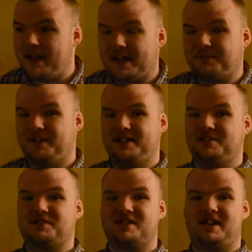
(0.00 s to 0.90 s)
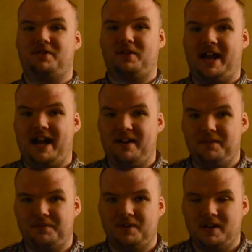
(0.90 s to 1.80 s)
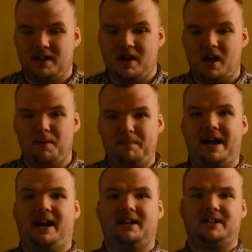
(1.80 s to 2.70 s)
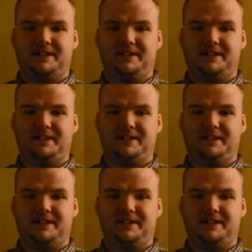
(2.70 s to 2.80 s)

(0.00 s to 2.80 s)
Mac videos because I don't have a Mac.